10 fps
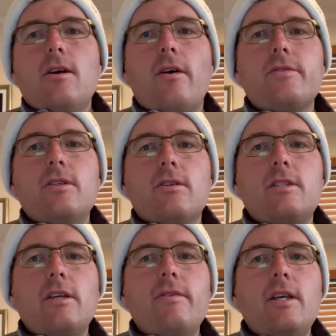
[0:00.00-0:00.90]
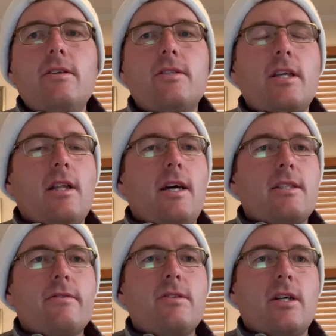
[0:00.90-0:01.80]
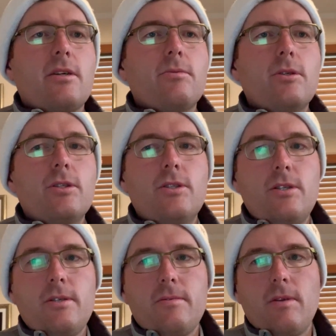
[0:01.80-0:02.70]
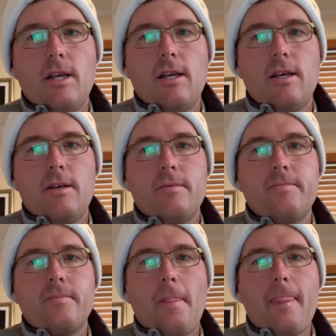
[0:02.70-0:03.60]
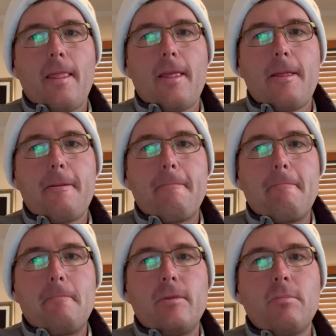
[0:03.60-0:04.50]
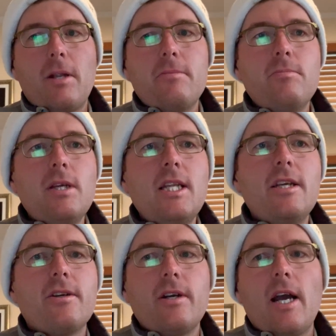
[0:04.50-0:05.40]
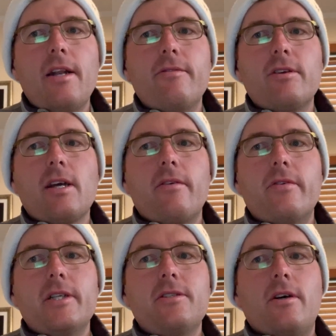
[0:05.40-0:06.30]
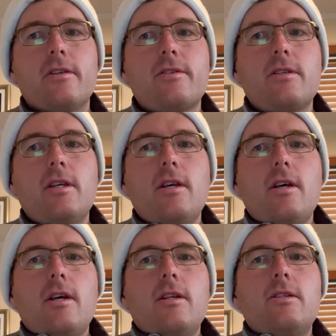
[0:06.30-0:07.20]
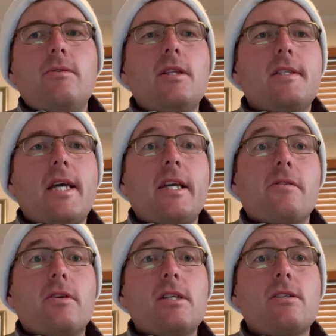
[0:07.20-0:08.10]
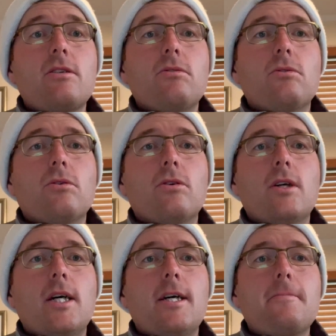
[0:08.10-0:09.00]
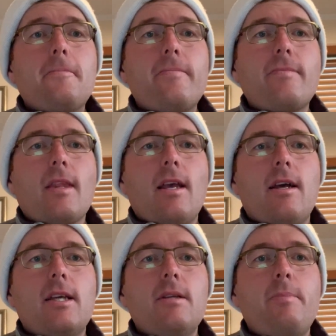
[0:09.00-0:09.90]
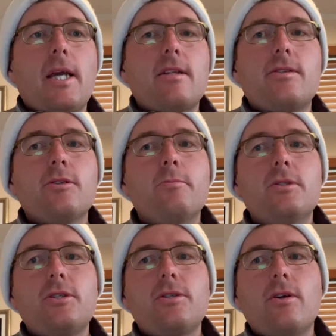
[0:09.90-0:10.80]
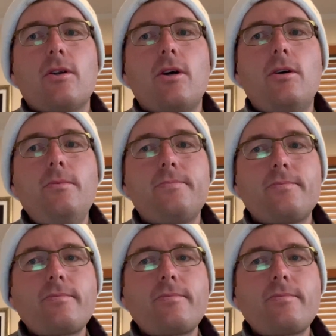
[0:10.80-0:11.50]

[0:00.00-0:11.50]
Often on TV you see the likes of Tiger Woods play many creative recovery shots to either take a risk or get back into good position on a hole.